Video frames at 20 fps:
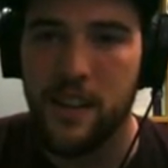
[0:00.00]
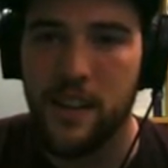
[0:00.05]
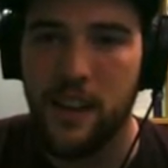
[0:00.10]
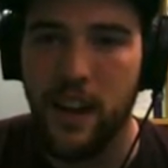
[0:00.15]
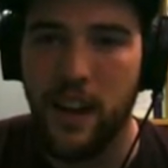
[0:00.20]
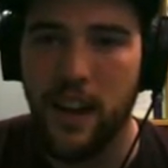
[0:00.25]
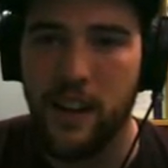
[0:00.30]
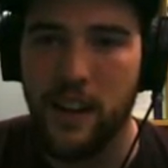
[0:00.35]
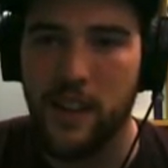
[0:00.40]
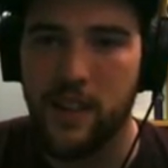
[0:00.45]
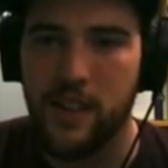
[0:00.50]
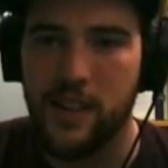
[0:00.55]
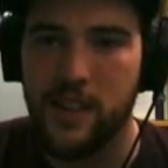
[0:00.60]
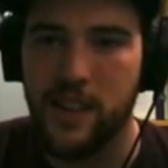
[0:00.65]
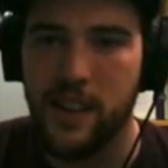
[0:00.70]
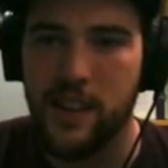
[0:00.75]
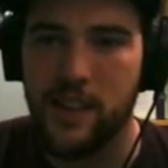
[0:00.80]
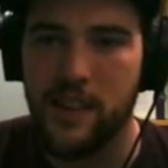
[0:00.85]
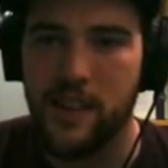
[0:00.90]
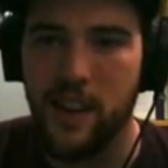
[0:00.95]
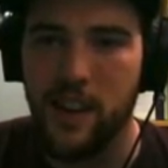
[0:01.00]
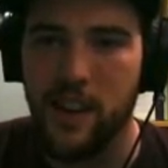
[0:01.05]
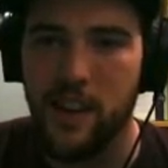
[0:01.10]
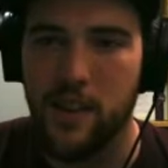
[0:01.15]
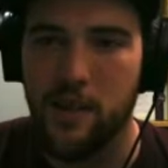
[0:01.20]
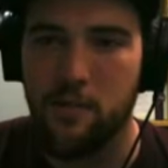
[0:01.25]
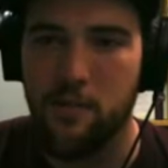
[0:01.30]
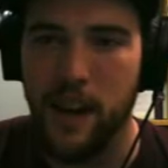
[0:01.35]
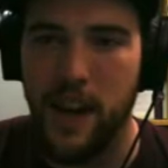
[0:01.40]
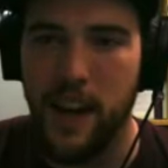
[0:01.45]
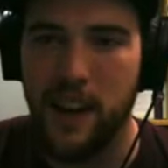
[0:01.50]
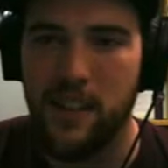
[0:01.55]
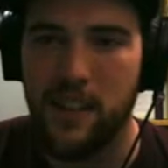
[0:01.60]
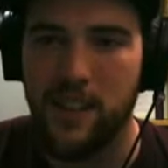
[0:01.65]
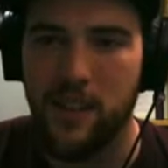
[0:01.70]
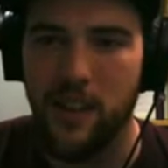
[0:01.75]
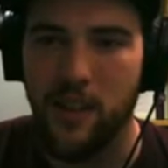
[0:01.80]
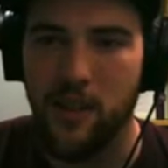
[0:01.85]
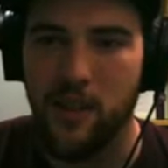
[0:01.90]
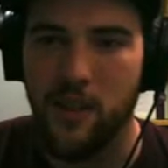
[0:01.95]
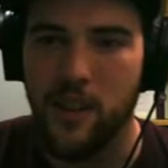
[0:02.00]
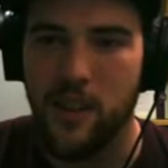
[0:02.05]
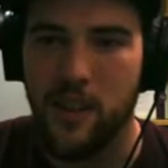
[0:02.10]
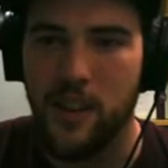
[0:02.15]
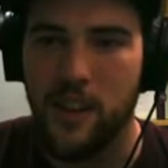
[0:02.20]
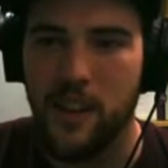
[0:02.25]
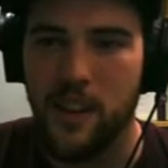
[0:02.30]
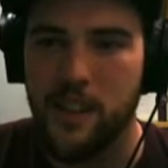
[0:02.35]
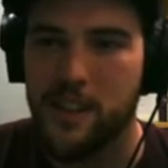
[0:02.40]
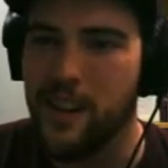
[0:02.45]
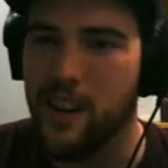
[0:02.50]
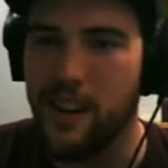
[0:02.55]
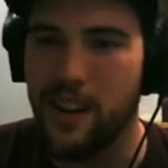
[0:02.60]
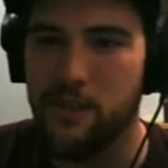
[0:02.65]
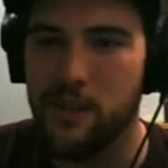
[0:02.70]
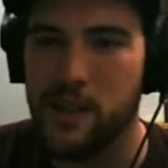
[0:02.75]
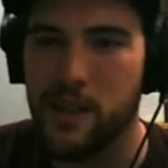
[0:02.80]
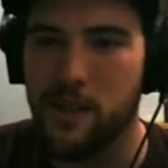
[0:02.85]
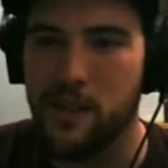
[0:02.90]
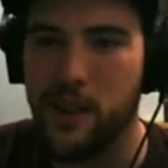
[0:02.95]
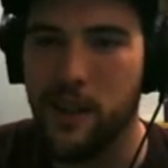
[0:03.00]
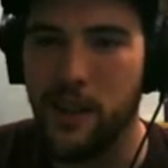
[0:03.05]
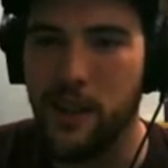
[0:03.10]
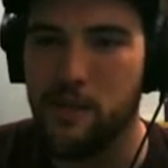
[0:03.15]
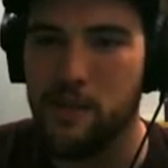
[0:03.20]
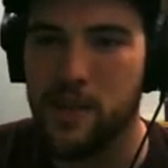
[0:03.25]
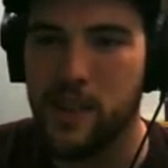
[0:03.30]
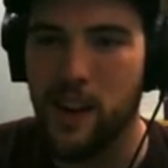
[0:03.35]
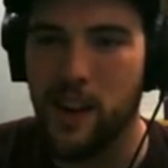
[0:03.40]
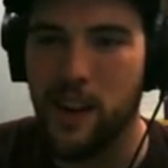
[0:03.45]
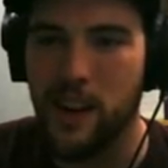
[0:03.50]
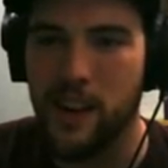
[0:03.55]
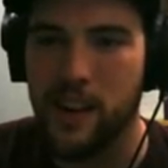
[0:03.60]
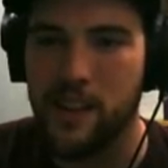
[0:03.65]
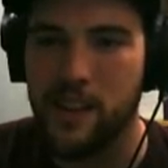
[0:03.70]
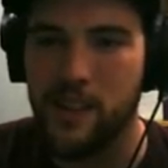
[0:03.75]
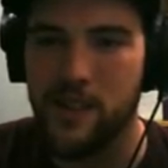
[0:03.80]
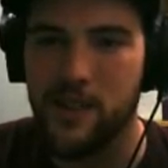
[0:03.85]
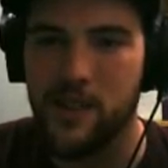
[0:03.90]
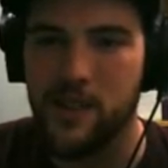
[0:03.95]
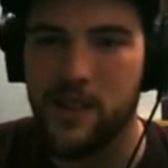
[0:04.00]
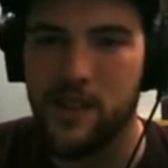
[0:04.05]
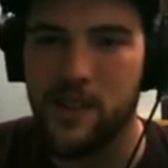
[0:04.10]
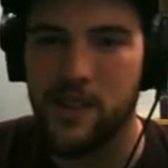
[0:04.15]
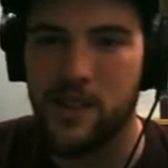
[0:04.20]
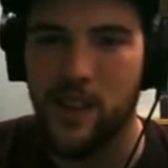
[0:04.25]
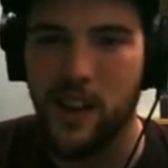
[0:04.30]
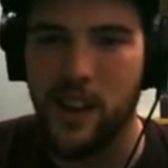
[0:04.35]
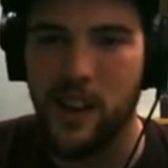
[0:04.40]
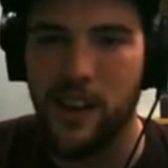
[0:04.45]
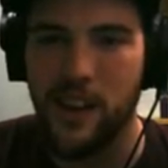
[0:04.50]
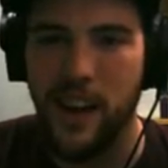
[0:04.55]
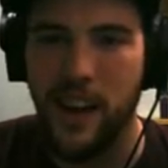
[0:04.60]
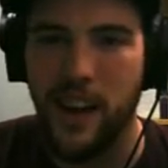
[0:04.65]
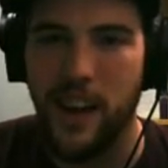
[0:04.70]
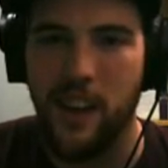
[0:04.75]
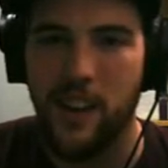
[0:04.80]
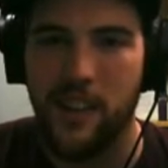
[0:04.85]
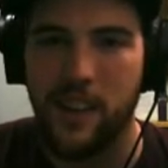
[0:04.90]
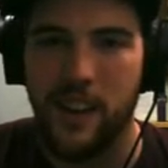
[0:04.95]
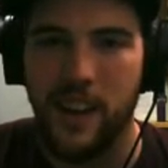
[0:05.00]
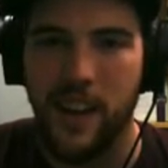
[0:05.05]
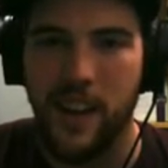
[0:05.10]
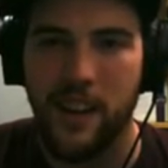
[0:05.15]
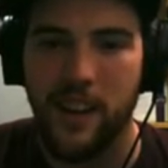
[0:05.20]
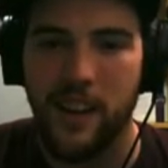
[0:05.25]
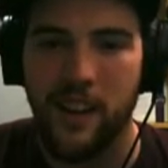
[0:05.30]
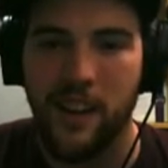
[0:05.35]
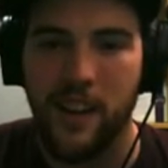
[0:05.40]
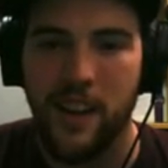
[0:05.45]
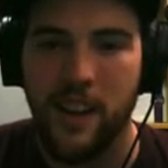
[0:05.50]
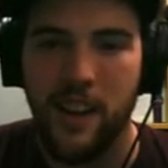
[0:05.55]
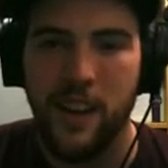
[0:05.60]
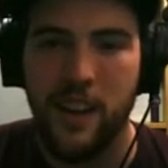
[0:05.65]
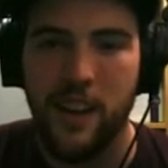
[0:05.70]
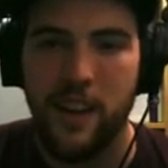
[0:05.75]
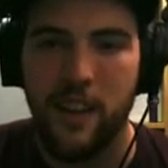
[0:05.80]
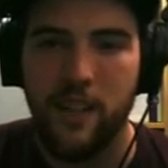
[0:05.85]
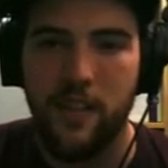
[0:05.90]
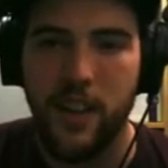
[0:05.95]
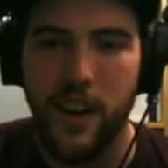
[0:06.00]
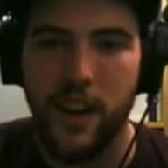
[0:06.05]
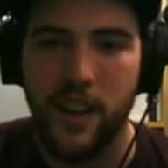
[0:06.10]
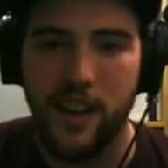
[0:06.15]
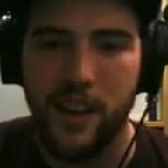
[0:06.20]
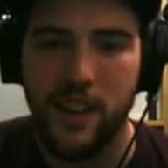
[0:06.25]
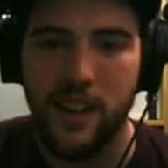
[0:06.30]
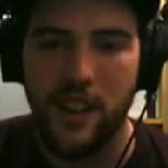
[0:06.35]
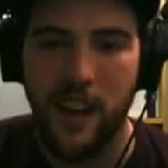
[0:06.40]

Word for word: God, he looks like Zara the Mad, though. There, I'm still calling him Zara. I still chuck an A on the end there. Fucking